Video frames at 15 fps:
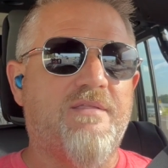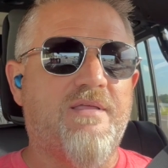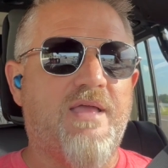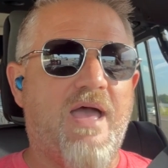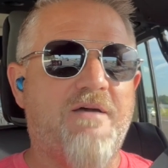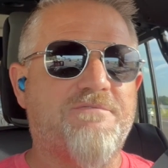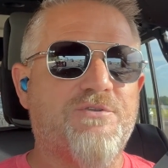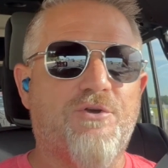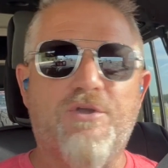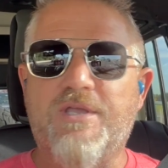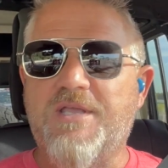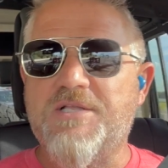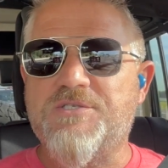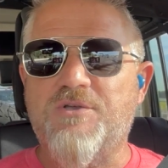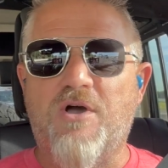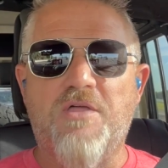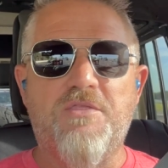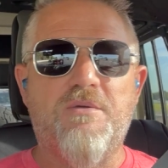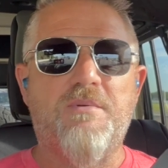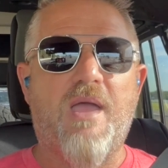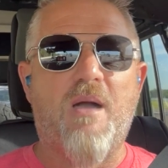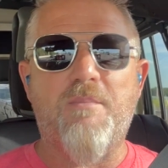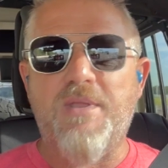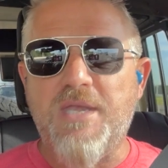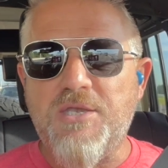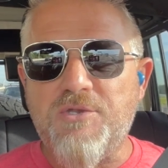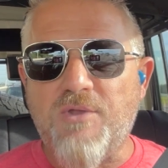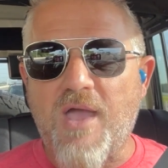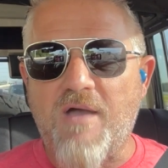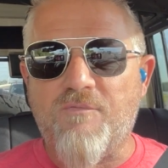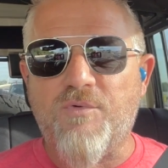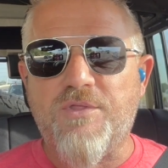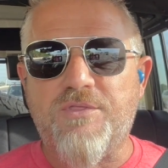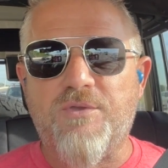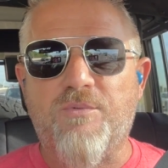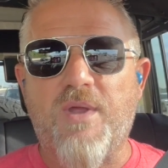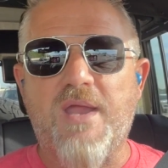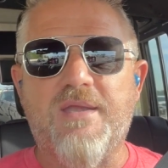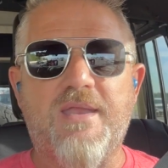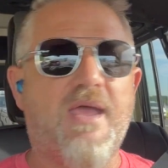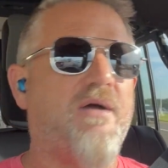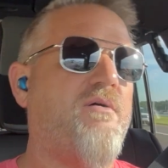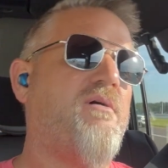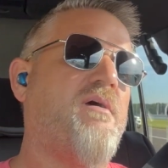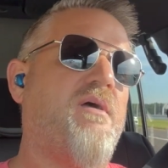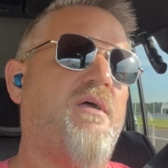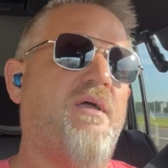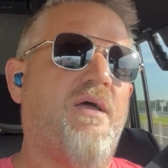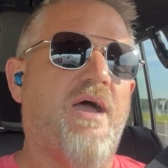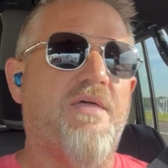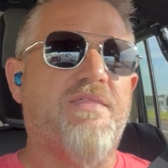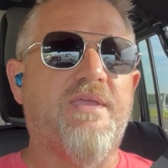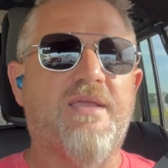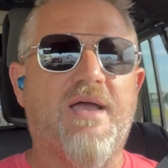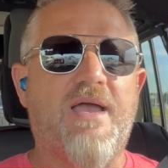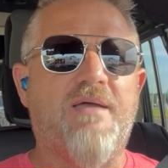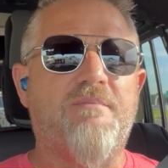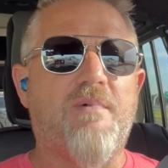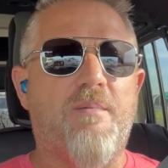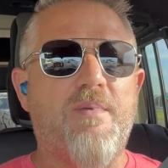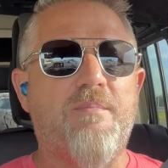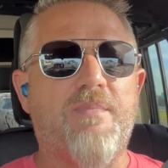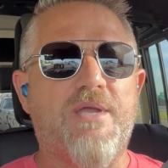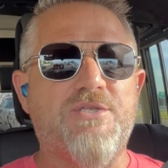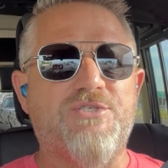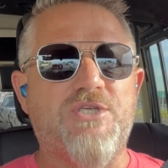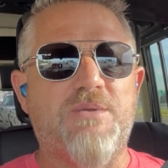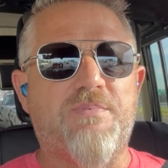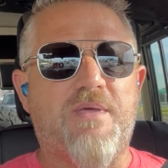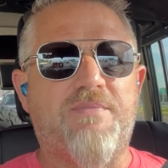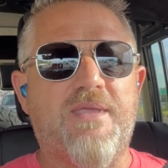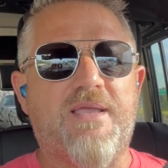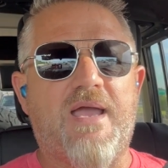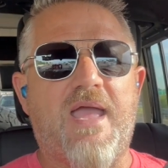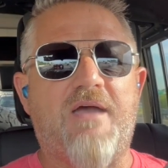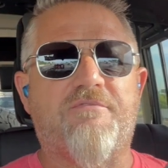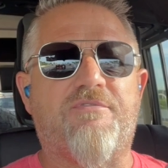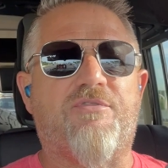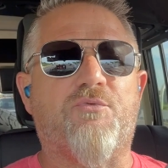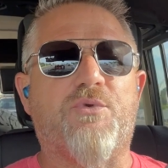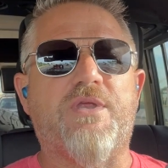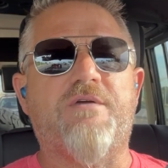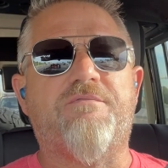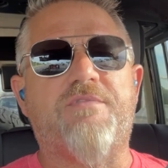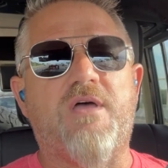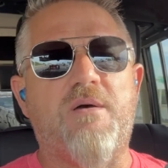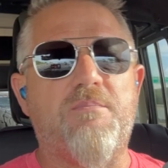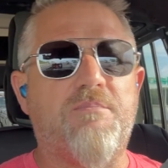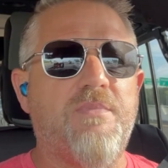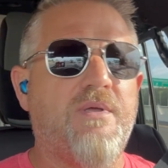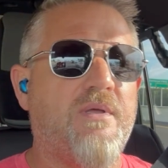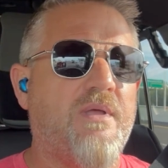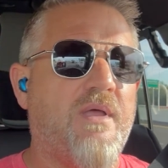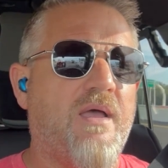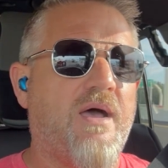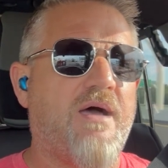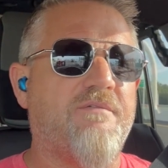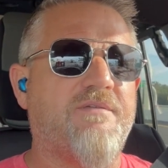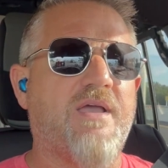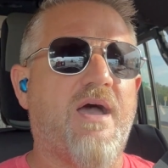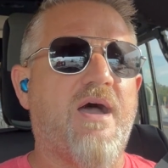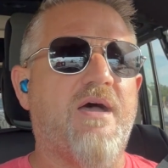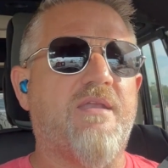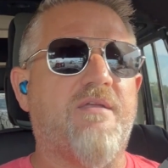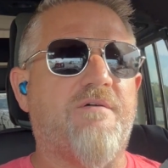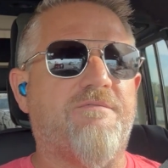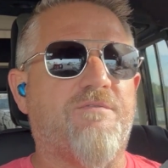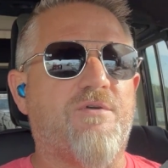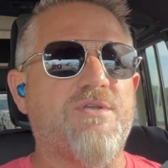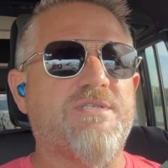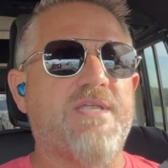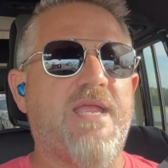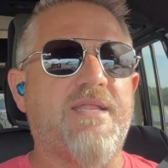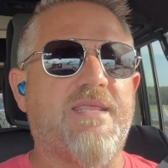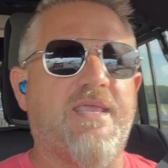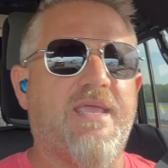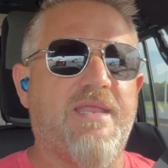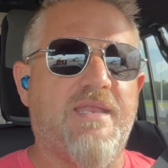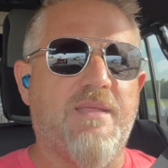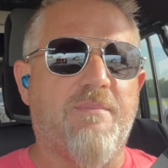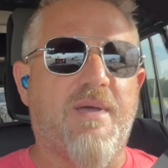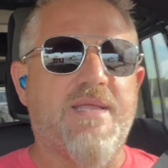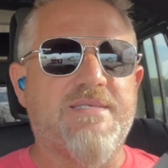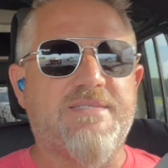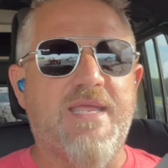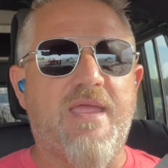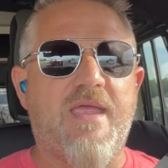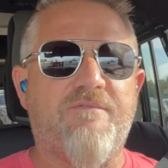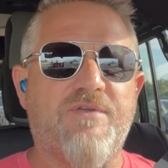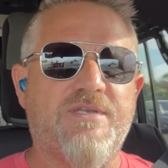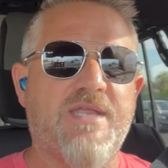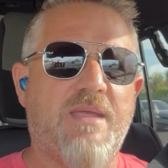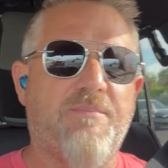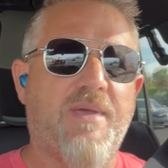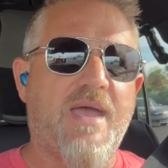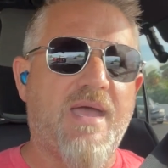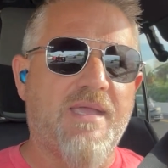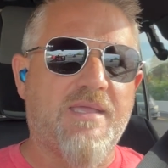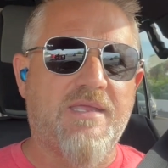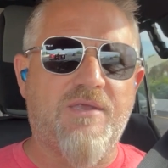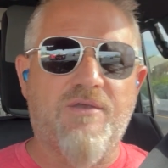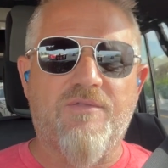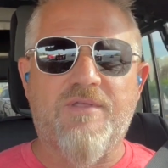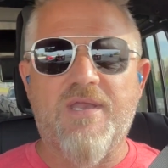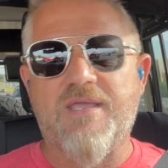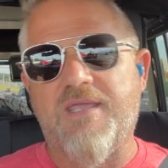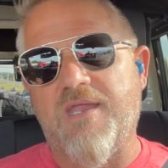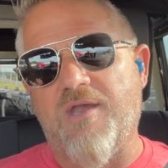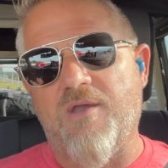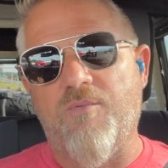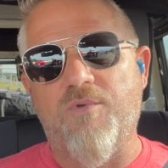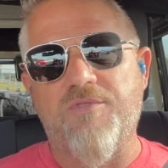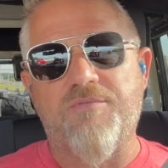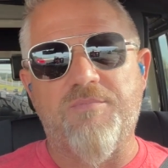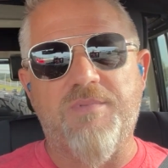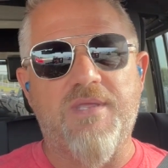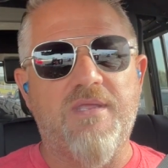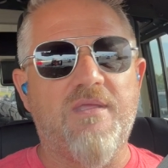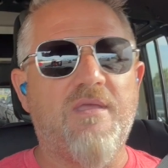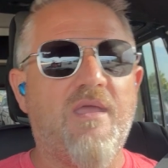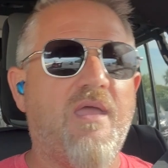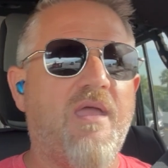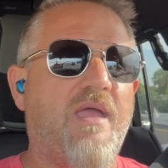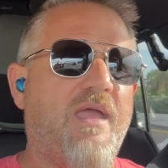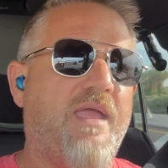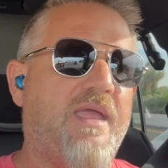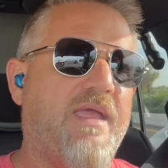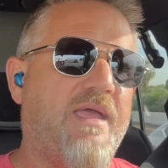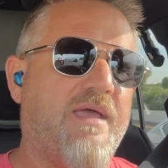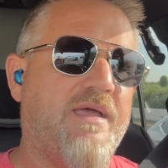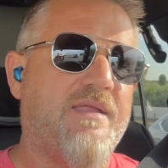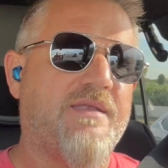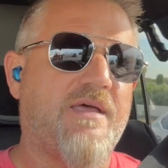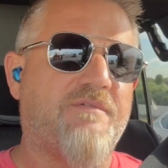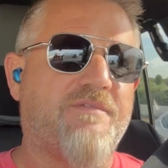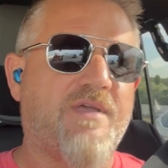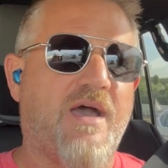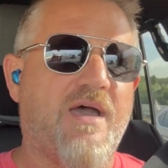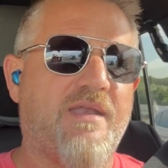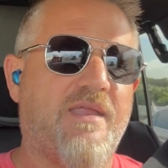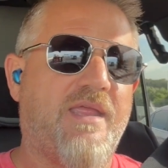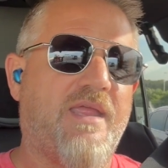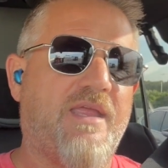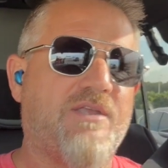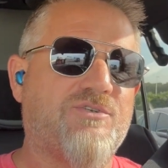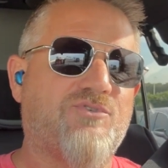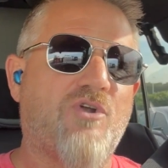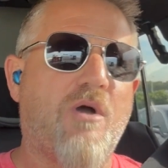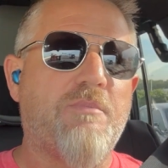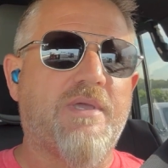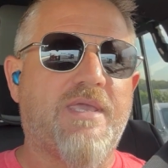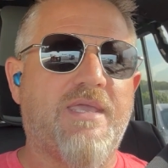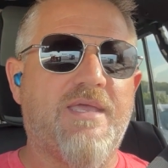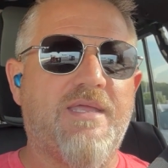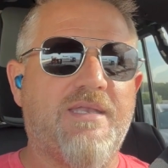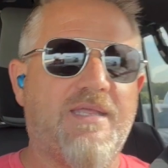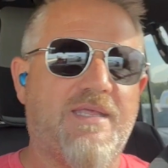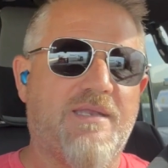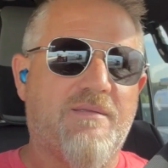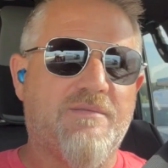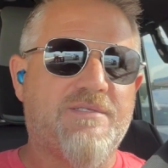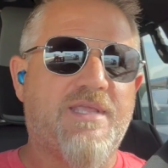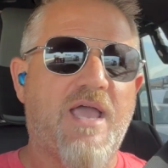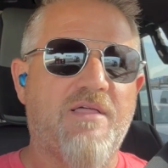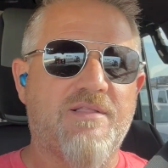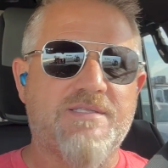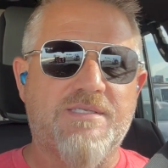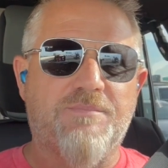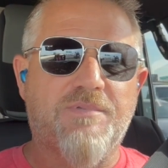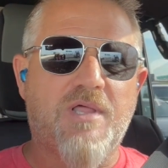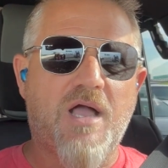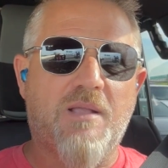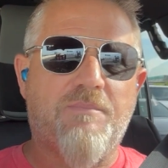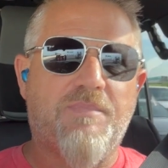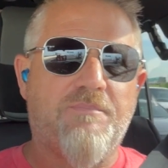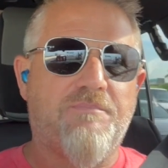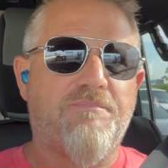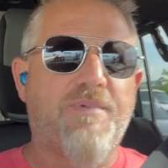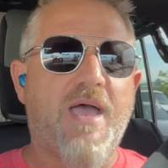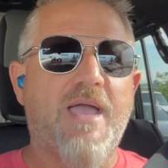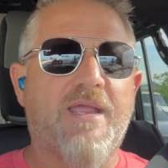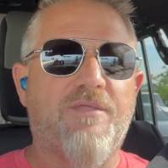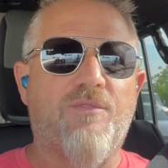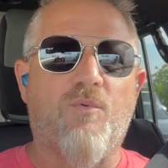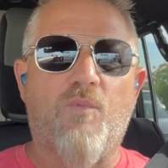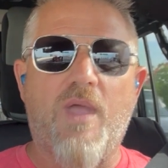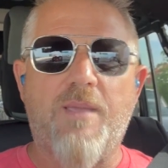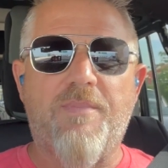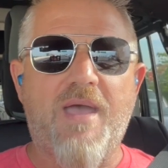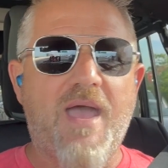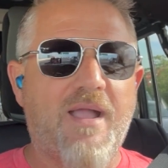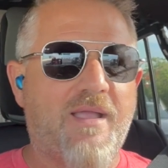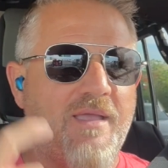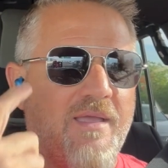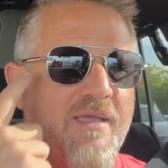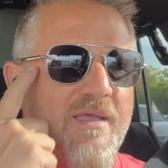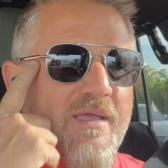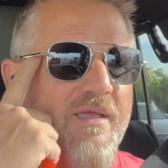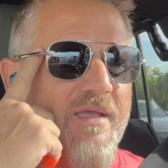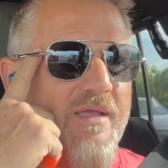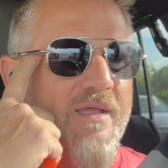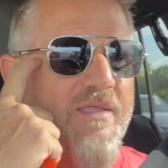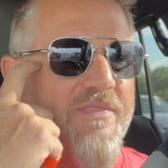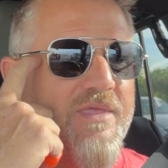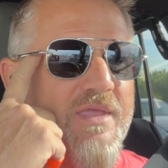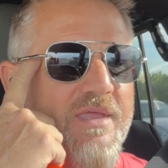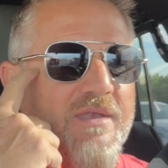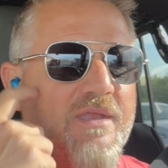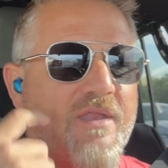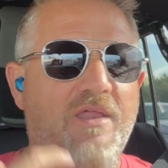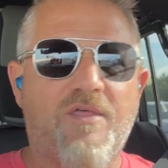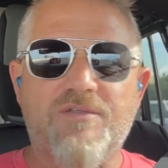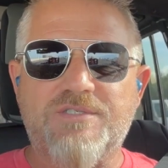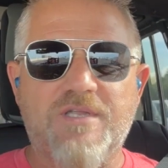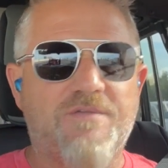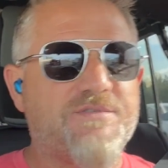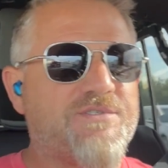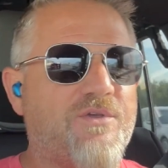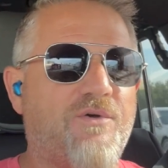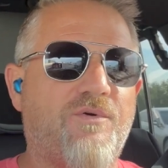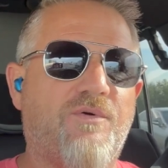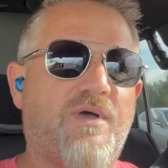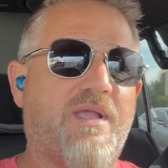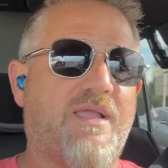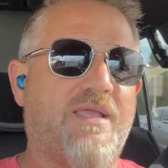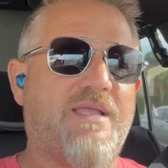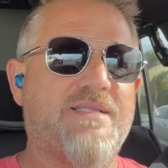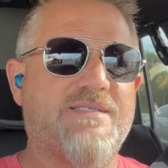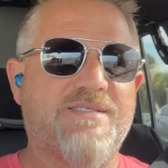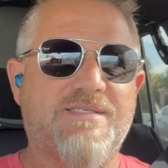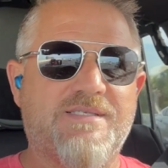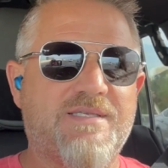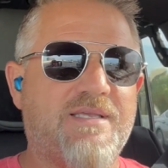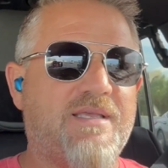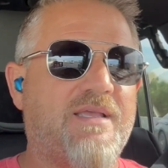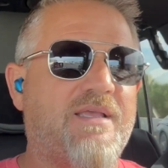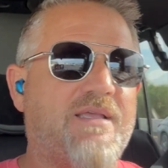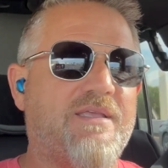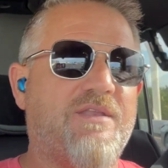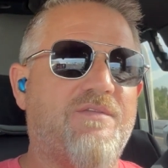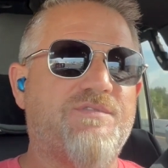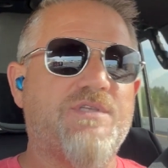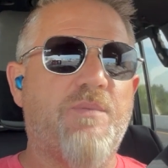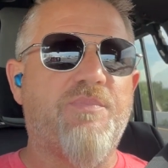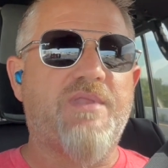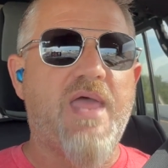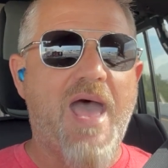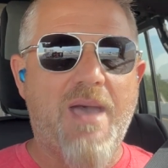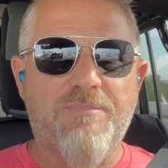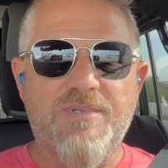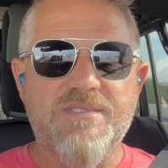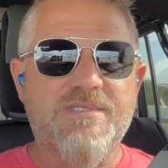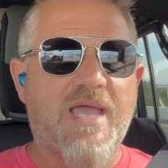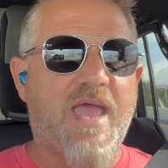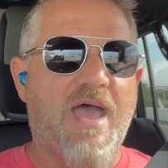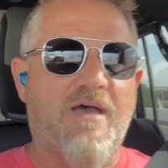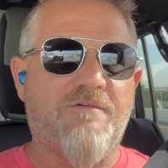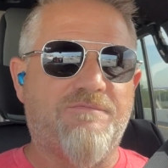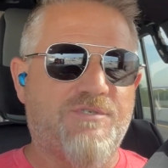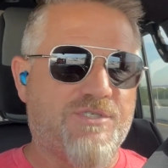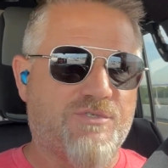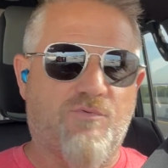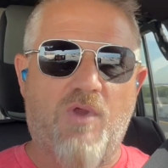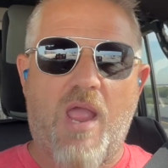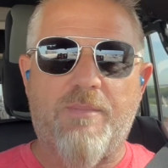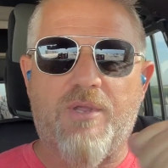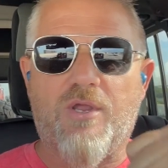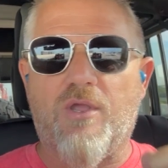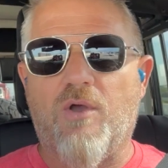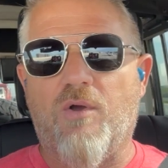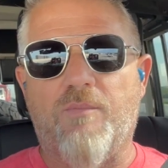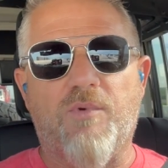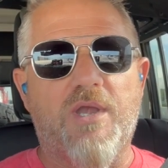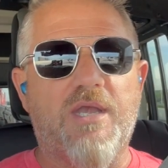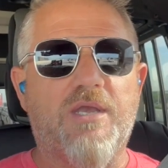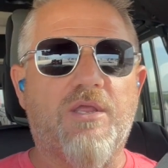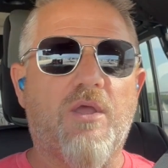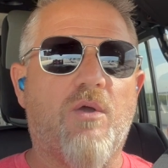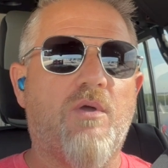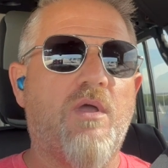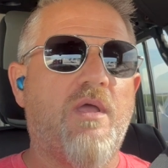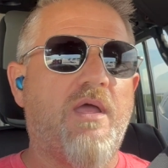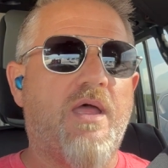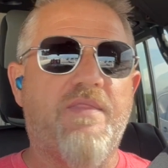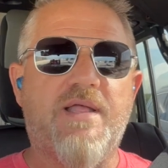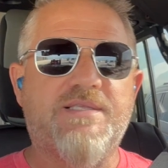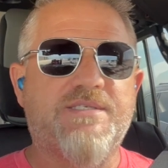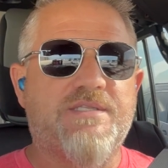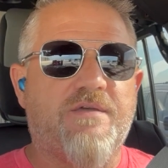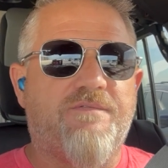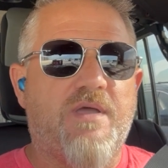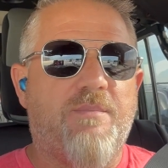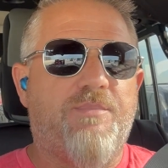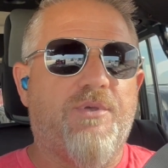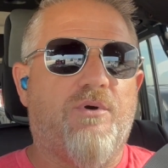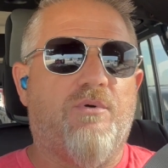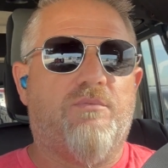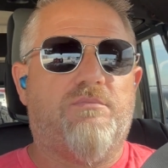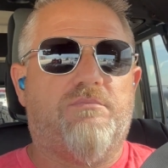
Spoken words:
have tourniquets on them. How many do you have with you right now? I think I'm in my Jeep. I think I have 3 of them. I've got a first aid kit in my everyday bag here that I carry with me, and I've got a trauma kit in a gallon Ziploc bag in the way back, and then other stuff. So it's, if something happens, I have just grab and go. I'm ready to go. And that's stuff I built,